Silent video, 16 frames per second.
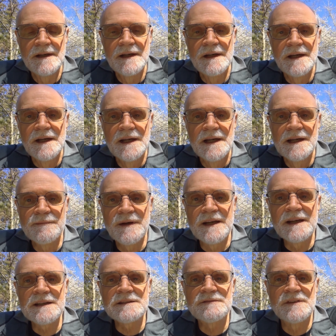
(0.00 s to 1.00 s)
In my next
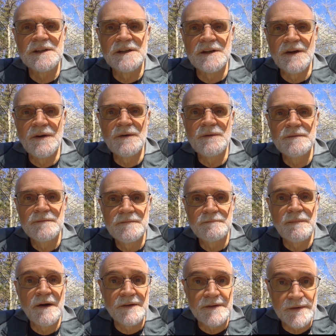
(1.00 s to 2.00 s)
video, part
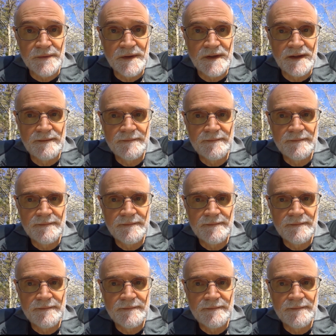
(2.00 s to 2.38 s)
3,